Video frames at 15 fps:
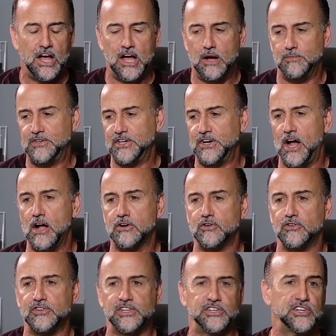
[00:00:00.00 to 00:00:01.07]
um, to
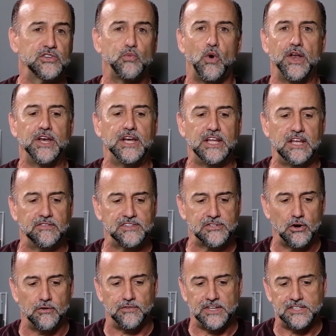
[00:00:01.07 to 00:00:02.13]
doctors that just wanted to give
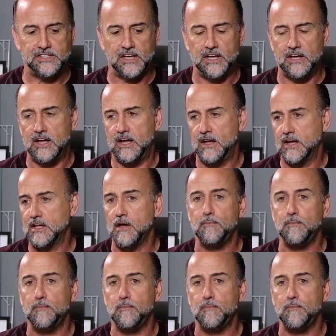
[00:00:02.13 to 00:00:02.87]
service uh,